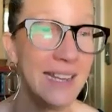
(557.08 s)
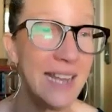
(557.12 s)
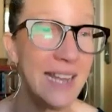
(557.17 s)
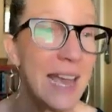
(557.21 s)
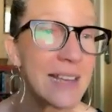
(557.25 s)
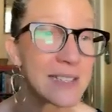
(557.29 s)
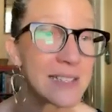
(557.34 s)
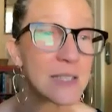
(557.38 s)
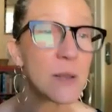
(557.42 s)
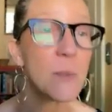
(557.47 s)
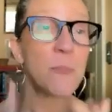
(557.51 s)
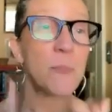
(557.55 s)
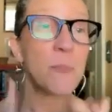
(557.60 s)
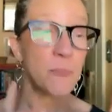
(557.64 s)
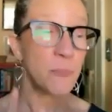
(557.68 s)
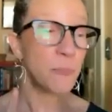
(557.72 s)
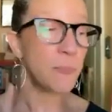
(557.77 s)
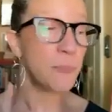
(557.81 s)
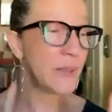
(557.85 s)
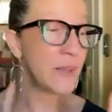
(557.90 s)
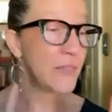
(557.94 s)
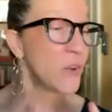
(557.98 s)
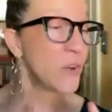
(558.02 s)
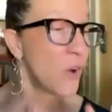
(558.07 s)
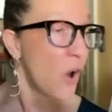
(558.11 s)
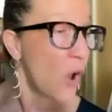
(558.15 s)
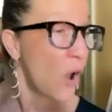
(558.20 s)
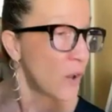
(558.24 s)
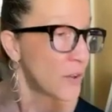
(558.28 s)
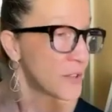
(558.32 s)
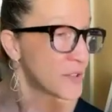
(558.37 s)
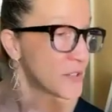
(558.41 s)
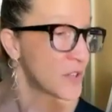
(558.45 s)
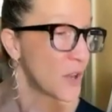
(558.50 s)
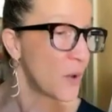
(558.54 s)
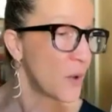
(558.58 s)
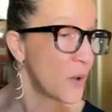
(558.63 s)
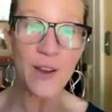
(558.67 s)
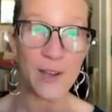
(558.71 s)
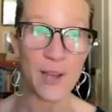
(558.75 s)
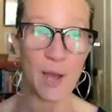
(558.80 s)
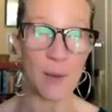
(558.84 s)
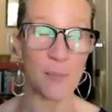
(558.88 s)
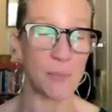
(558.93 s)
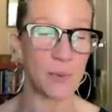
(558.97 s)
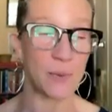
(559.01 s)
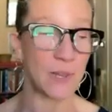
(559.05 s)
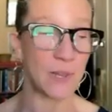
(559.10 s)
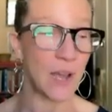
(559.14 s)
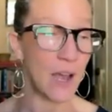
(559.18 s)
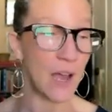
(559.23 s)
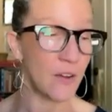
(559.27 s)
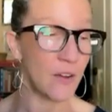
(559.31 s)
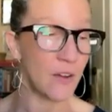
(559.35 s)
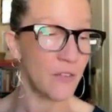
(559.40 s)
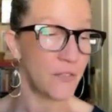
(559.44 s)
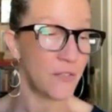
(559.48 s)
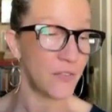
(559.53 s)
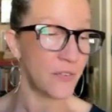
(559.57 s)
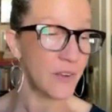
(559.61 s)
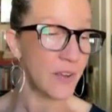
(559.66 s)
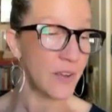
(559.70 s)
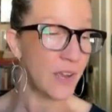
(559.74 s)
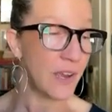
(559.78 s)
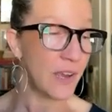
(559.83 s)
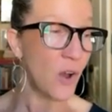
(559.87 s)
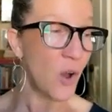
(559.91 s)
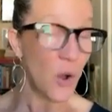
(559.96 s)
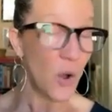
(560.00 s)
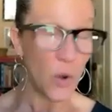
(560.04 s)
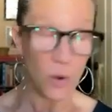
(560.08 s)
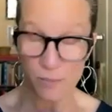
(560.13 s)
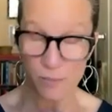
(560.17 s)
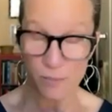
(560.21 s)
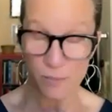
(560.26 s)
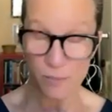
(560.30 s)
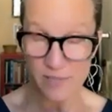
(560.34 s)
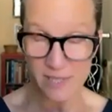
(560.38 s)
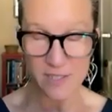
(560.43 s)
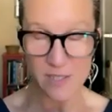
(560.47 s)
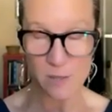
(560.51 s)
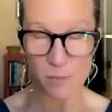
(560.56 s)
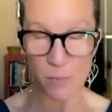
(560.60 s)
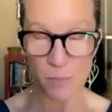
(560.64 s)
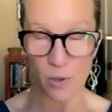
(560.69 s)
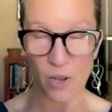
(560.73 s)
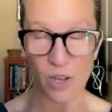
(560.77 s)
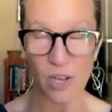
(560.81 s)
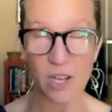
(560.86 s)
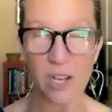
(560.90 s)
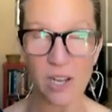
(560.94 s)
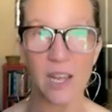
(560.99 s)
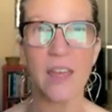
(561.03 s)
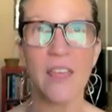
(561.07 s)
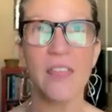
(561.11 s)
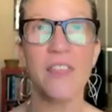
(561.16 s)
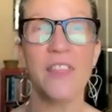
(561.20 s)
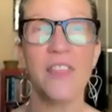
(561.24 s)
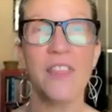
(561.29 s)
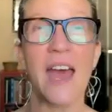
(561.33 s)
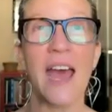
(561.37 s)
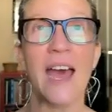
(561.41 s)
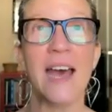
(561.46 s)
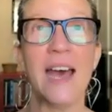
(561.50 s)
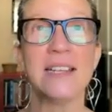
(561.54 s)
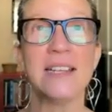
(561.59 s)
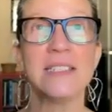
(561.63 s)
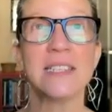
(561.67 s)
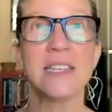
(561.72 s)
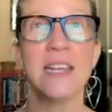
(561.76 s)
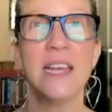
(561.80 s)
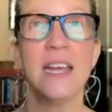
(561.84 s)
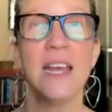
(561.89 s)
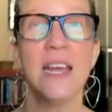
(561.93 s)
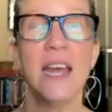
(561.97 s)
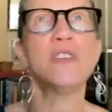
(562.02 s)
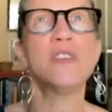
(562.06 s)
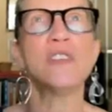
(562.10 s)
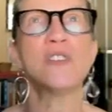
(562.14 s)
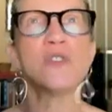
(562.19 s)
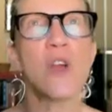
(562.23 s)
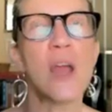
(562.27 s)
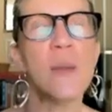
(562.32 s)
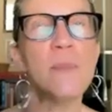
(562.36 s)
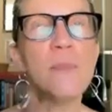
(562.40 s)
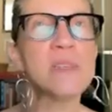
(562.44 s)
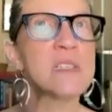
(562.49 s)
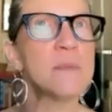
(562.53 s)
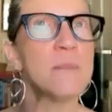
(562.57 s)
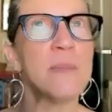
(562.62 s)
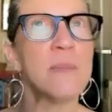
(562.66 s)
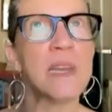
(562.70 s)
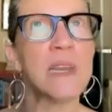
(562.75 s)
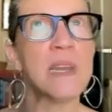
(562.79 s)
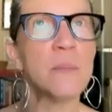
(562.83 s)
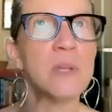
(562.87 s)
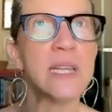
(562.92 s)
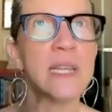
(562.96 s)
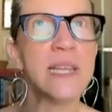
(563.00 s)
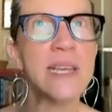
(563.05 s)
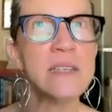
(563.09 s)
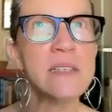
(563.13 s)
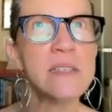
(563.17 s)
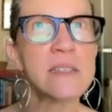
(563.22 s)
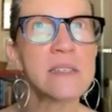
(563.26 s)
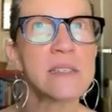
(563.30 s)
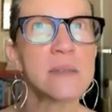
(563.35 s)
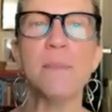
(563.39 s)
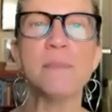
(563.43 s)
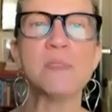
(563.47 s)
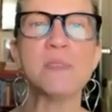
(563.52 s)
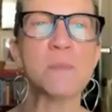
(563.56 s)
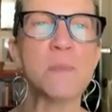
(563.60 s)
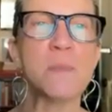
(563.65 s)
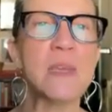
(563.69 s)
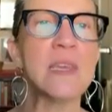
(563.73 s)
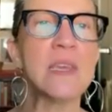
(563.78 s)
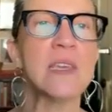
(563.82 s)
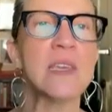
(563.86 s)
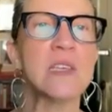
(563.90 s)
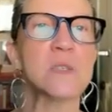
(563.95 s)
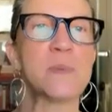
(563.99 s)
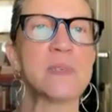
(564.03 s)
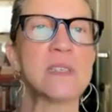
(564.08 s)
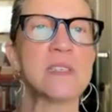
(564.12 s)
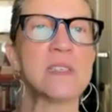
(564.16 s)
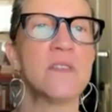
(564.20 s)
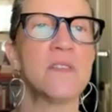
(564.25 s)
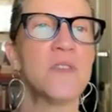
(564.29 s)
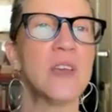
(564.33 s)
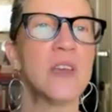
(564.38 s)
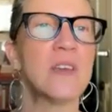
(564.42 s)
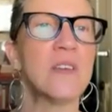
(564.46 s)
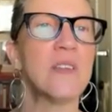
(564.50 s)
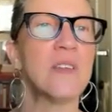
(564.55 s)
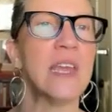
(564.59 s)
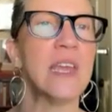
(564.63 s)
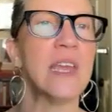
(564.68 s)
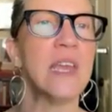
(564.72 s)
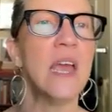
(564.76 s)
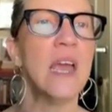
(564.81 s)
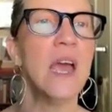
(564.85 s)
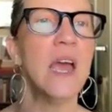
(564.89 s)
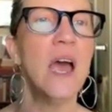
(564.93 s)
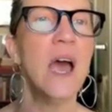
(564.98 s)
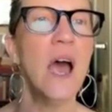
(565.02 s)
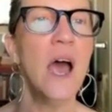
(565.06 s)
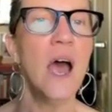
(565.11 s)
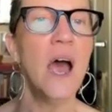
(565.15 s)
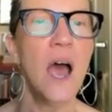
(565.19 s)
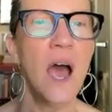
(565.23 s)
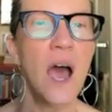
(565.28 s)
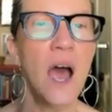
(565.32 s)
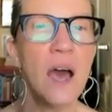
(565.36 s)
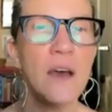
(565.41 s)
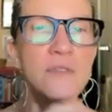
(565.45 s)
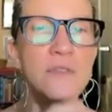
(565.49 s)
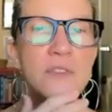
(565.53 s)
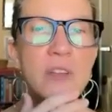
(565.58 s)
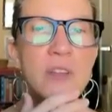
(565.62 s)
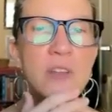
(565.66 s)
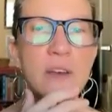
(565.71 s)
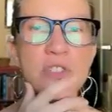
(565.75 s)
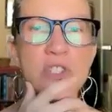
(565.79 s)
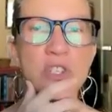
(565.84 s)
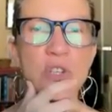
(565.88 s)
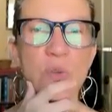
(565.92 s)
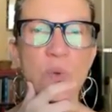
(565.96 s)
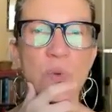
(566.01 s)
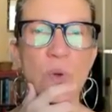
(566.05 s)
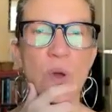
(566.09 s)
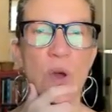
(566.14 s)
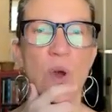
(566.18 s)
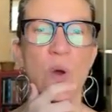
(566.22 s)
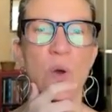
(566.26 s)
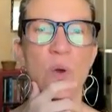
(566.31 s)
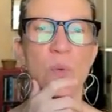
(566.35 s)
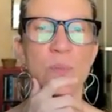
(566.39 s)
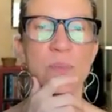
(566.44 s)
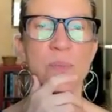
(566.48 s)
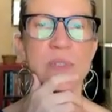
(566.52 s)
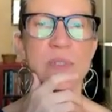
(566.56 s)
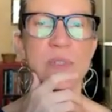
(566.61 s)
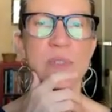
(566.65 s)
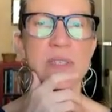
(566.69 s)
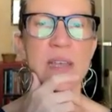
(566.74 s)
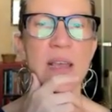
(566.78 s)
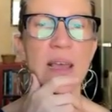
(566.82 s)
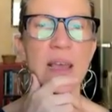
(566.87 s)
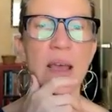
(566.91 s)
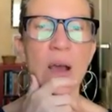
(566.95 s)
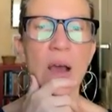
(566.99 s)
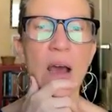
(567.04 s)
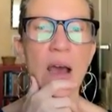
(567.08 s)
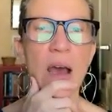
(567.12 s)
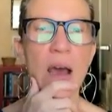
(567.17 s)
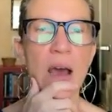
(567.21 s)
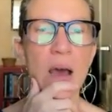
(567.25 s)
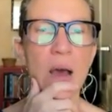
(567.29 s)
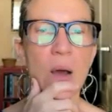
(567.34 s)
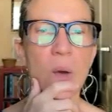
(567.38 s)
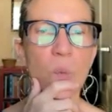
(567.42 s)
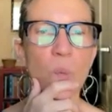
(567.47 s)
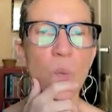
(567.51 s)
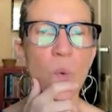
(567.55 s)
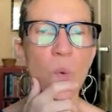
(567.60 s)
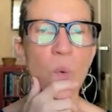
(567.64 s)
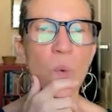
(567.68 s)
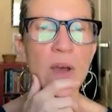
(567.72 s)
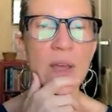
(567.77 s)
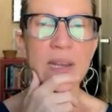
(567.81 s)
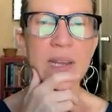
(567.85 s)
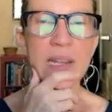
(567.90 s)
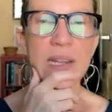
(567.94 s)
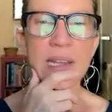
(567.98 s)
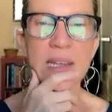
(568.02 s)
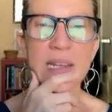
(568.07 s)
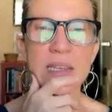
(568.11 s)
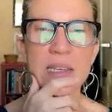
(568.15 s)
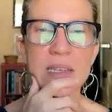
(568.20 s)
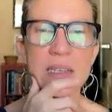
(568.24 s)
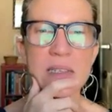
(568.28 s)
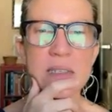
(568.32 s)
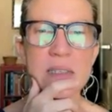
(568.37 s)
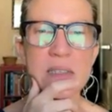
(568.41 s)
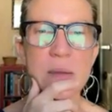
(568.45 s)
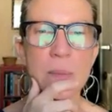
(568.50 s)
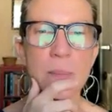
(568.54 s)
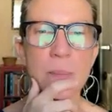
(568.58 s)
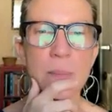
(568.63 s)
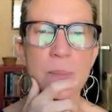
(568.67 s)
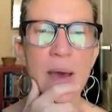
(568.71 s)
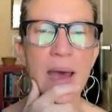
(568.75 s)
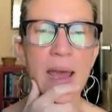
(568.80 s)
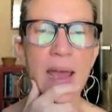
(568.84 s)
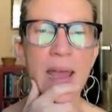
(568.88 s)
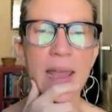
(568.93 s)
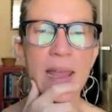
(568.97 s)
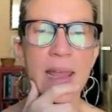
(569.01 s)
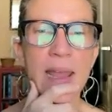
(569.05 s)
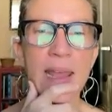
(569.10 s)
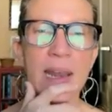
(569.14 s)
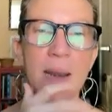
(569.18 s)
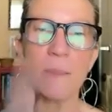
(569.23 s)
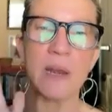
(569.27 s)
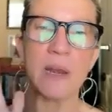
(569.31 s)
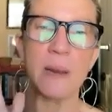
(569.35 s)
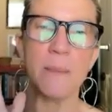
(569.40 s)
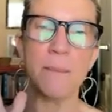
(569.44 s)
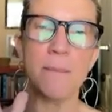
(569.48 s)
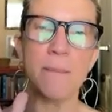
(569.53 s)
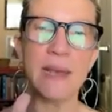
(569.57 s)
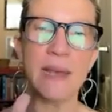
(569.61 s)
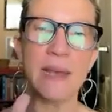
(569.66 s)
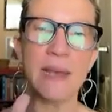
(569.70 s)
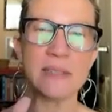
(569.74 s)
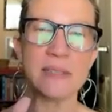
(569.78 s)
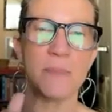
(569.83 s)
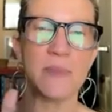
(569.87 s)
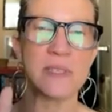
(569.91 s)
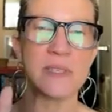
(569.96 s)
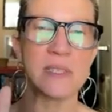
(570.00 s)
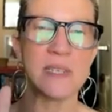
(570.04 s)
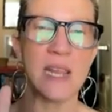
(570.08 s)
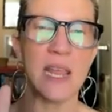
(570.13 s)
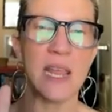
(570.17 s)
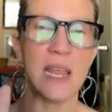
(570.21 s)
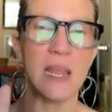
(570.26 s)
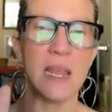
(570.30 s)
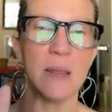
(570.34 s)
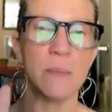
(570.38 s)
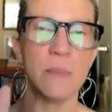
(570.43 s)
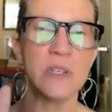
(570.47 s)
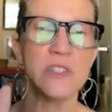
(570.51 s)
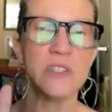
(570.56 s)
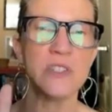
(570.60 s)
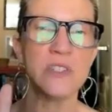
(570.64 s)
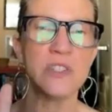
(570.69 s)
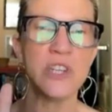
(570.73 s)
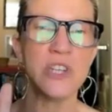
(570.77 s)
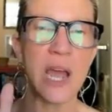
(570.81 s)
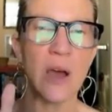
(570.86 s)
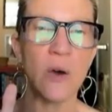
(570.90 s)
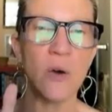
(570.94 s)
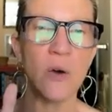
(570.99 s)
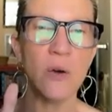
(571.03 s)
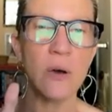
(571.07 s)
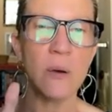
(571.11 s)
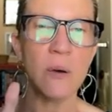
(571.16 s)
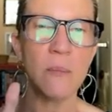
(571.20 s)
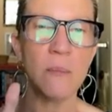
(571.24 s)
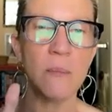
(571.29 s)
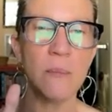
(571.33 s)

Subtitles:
Yes, but there are also a couple of homes in this book that describe as minimalist. I'm speaking specifically of two homes. One is by, and I'm going to mess up this name, João